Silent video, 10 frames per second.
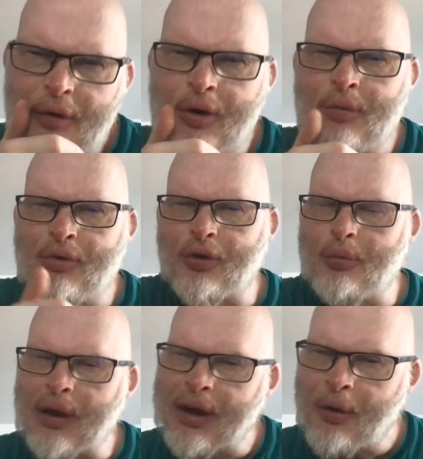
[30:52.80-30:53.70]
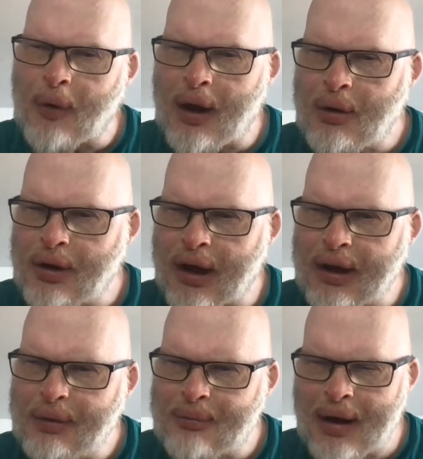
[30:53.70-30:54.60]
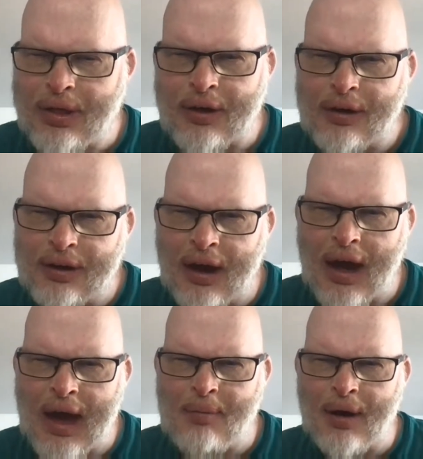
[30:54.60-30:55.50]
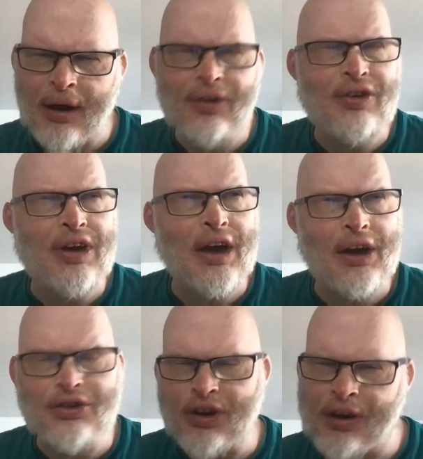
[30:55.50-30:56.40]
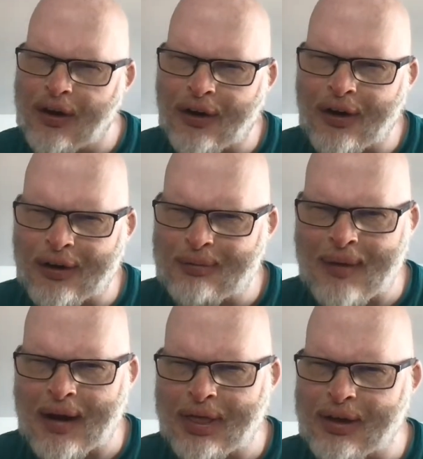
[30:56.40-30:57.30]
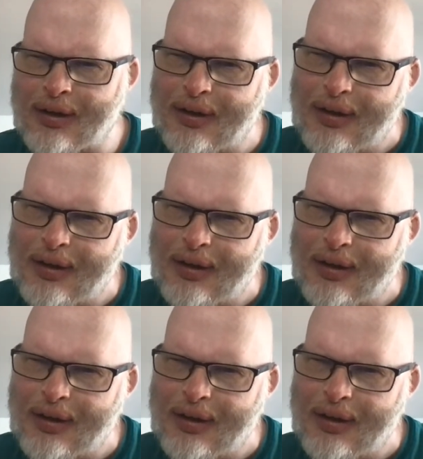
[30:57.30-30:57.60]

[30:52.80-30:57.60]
that word before, Billy. Wow, okay. Mither. Yeah, M-I-T-H-E-R, mither.